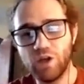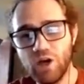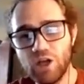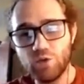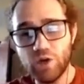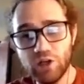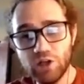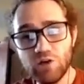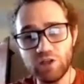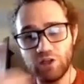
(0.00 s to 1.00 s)
So what it can
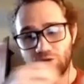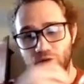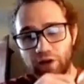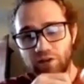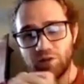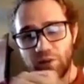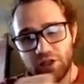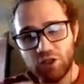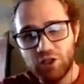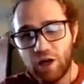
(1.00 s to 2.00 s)
do is it can write this
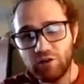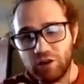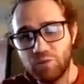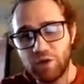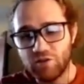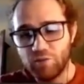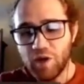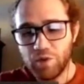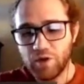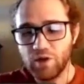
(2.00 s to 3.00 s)
message down on a piece of
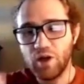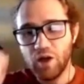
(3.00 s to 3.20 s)
paper,